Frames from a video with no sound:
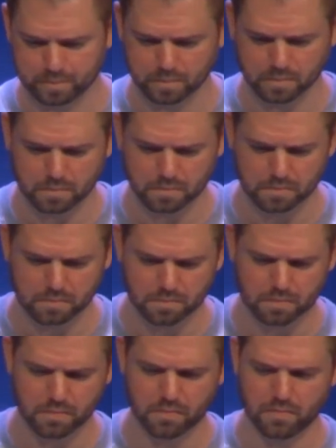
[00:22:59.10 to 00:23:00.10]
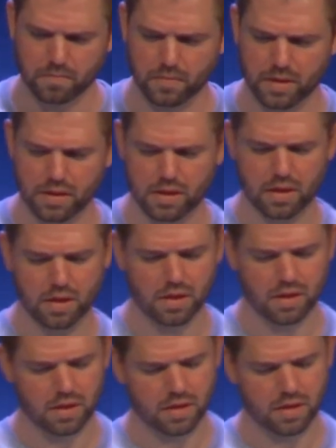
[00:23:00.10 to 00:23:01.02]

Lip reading: No one is speaking in this clip.